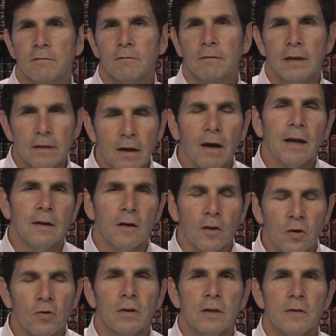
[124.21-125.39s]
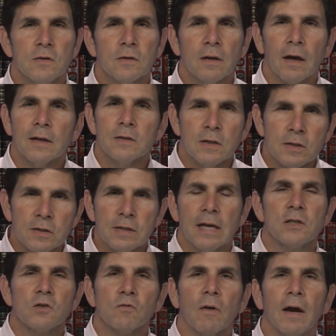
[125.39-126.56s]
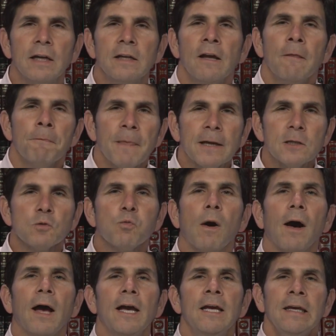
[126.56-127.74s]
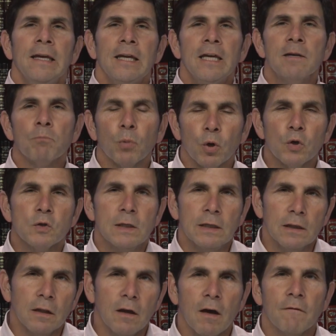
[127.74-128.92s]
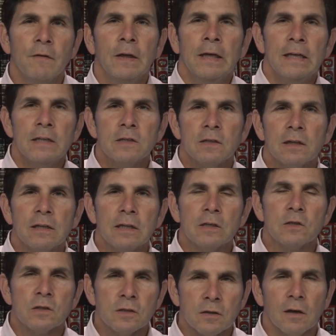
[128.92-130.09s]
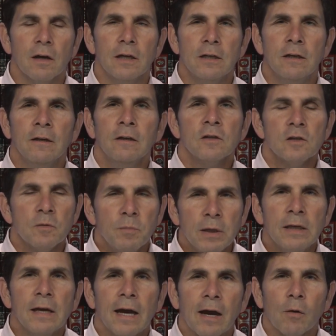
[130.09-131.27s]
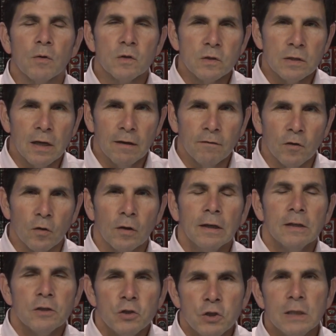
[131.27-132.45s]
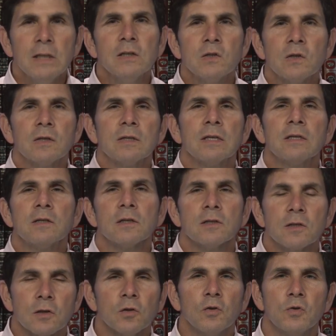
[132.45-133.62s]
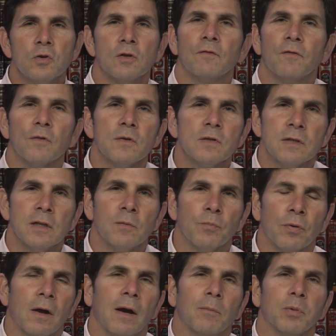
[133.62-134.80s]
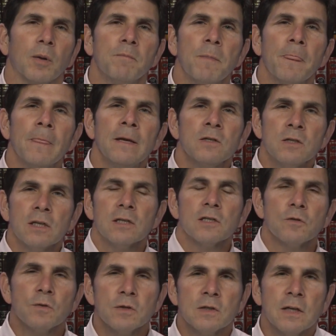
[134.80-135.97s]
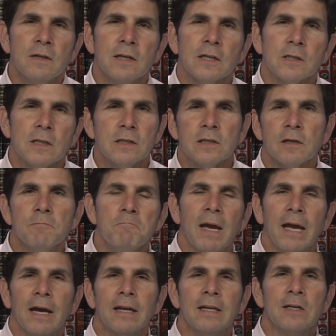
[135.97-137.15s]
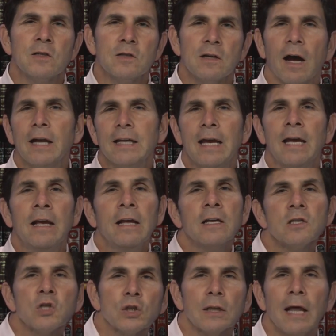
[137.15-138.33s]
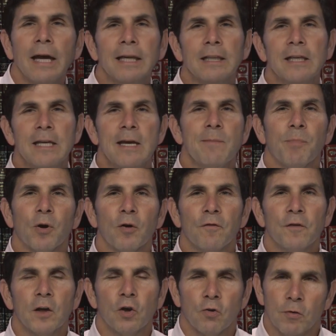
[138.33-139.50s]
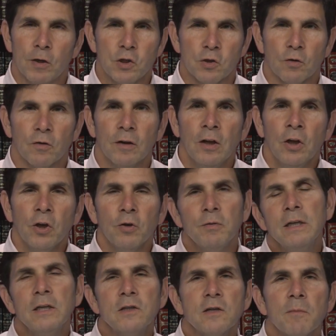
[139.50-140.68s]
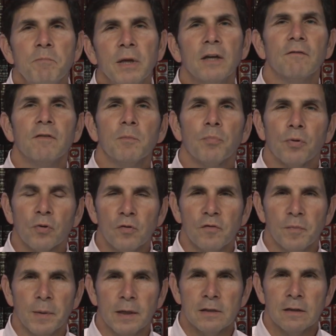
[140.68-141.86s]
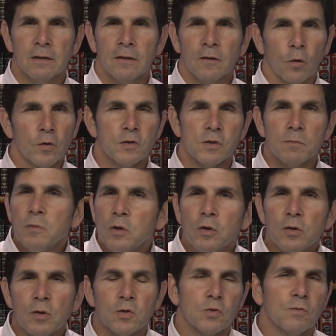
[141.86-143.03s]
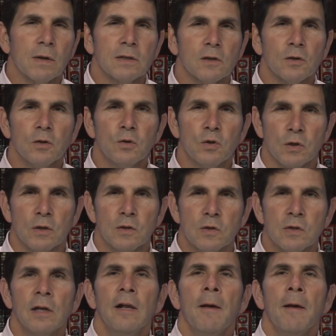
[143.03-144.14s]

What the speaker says: And God agrees. God says that's right. That's why, in mercy and love, He sent His Son to be our Savior. Jesus is the solution for the sin problem. C.S. Lewis said this. He said, "Man is not a slightly imperfect creature who needs a bit of improvement or some New Year's resolutions.